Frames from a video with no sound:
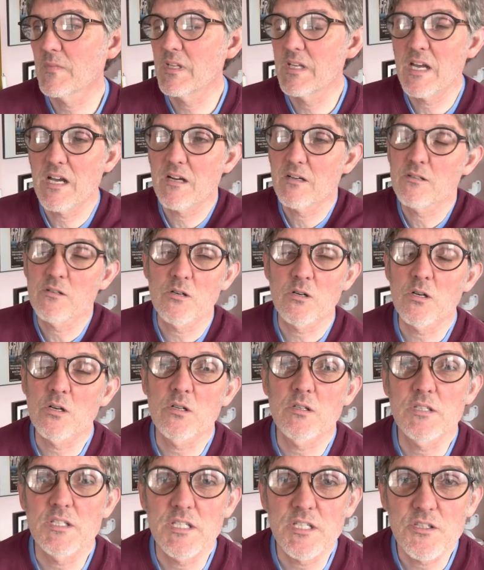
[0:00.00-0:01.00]

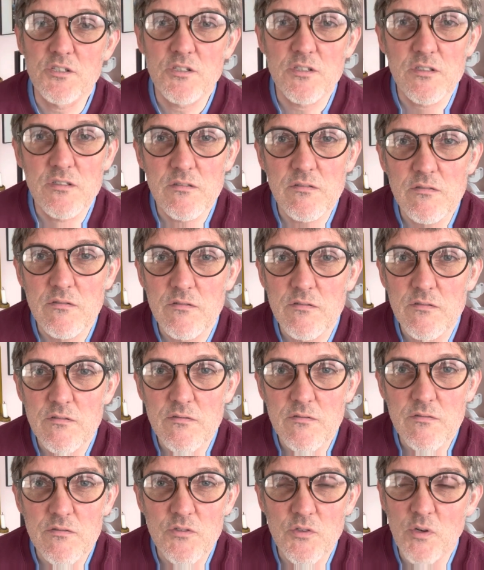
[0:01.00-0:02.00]
alcohol addiction,
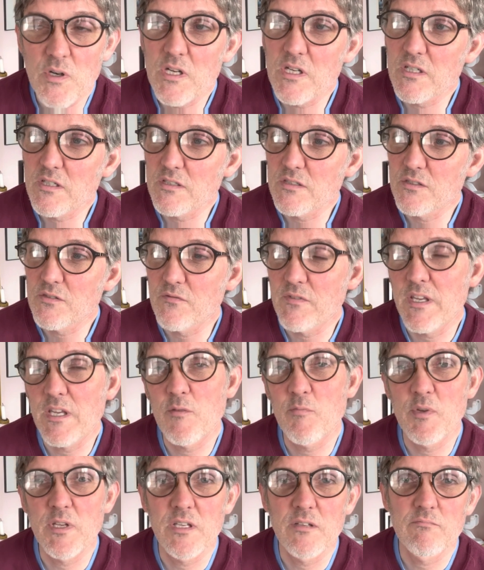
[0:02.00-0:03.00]
drugs,
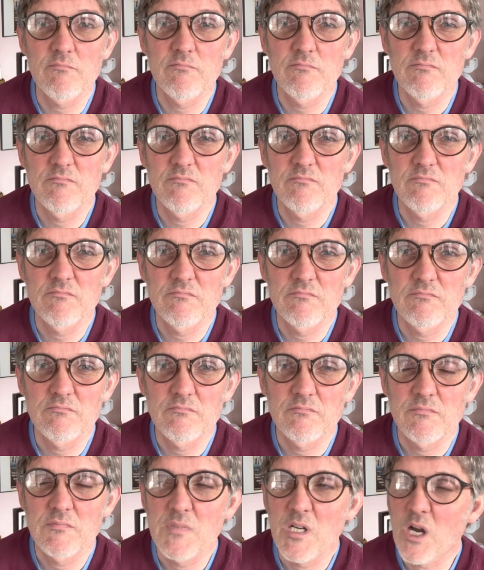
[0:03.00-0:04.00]
vaping.
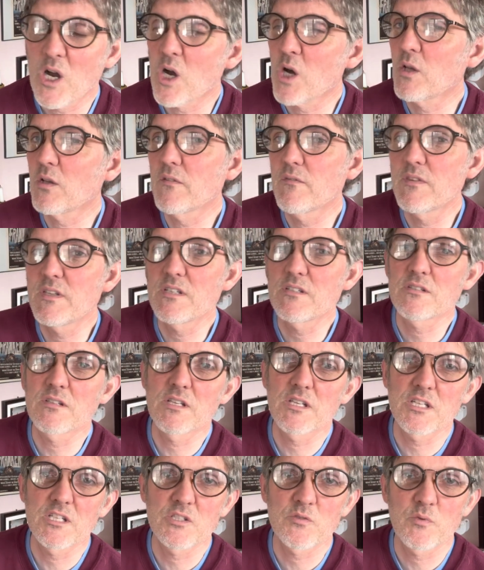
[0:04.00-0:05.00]
All of these
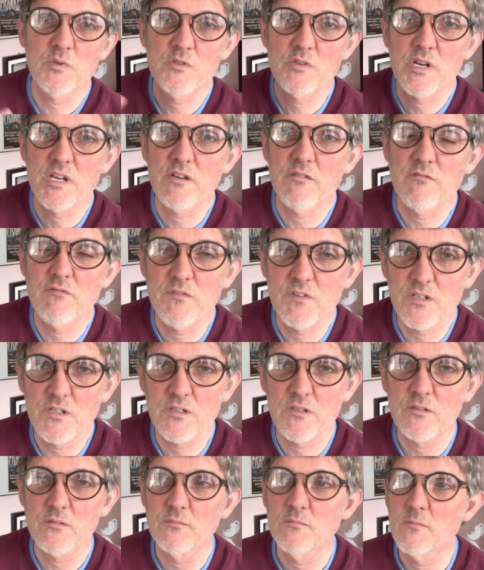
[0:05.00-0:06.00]
things we try to
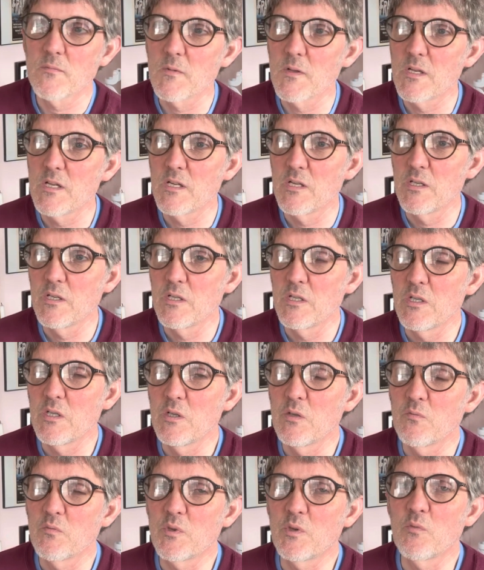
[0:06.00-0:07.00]
fill.
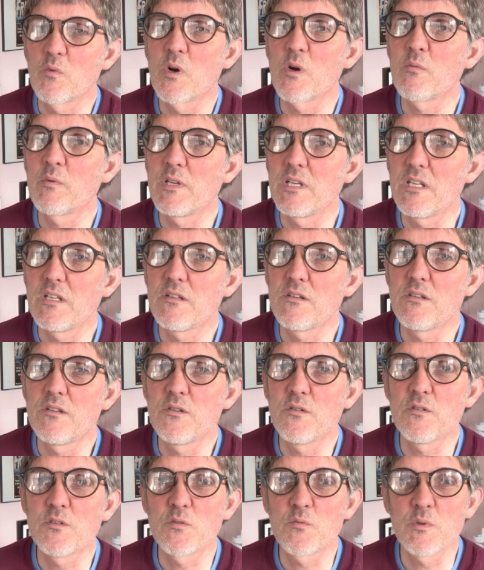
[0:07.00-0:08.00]
And what we need to
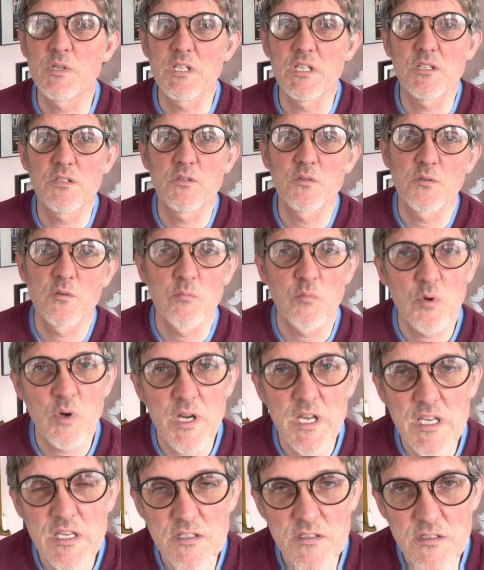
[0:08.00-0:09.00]
do is we need to
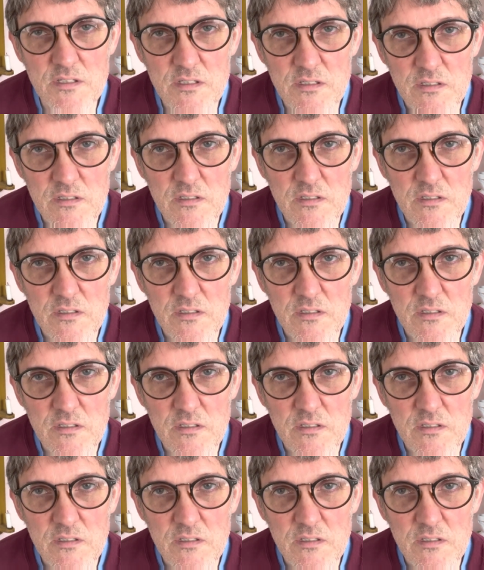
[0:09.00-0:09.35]
embrace